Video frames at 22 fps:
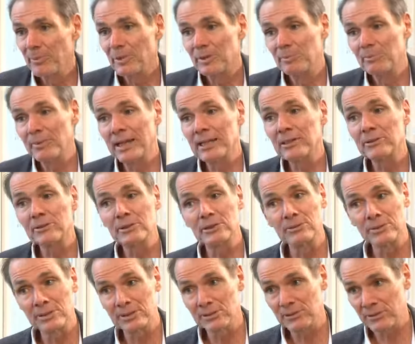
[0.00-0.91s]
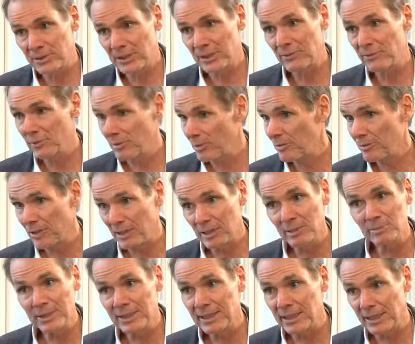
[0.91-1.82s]
what Bandler and Grinder said from the
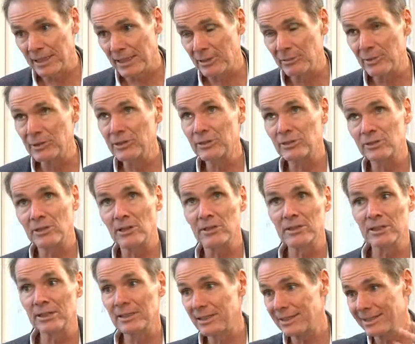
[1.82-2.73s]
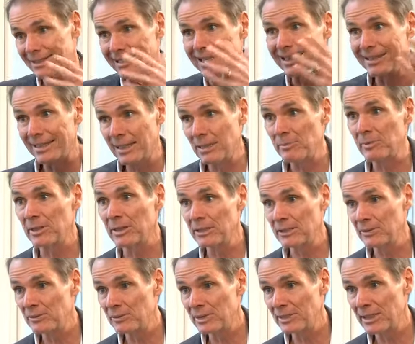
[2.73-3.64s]
very beginning, which started this
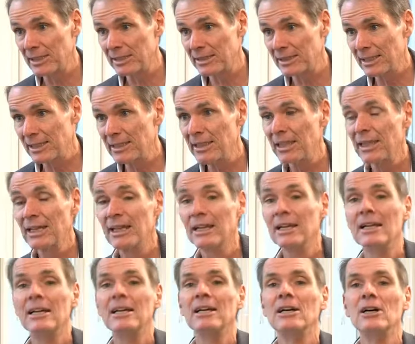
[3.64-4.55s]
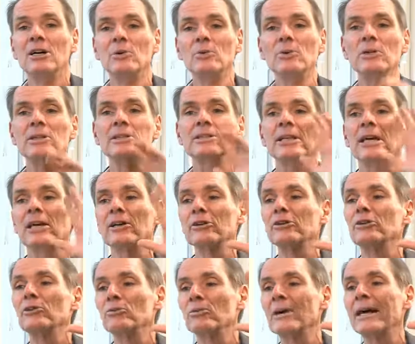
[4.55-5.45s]
dilemma, was they said, we'll
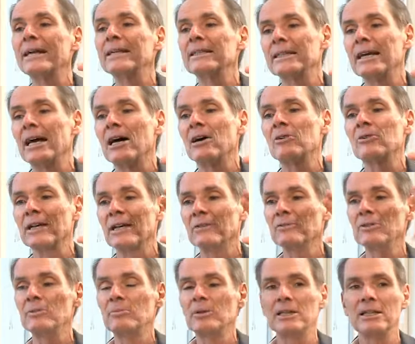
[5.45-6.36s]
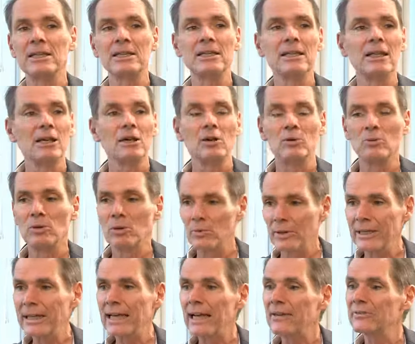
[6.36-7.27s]
tell you right now, everybody, what
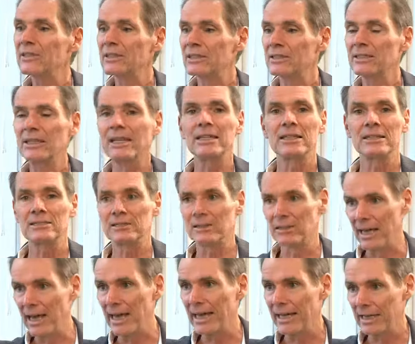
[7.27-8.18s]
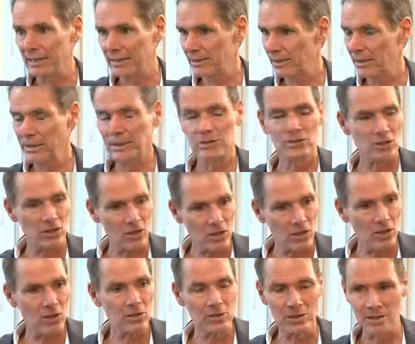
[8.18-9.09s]
we have to say is lies. It's
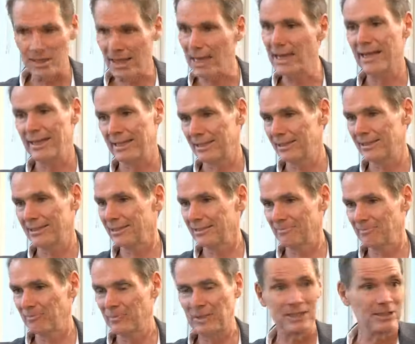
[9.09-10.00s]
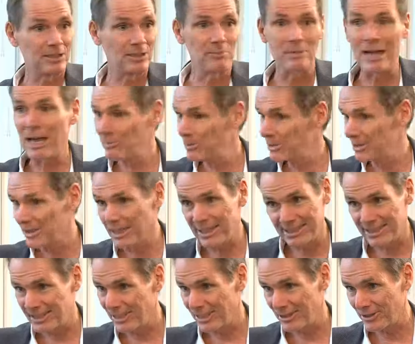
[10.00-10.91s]
all lies, because the map is
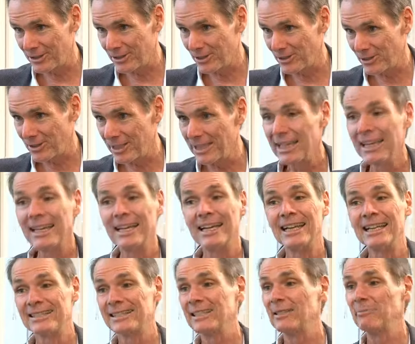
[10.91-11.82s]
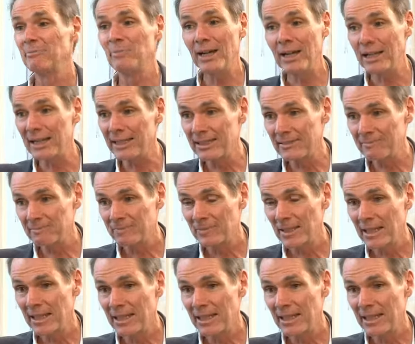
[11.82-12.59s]
not the territory. Said, but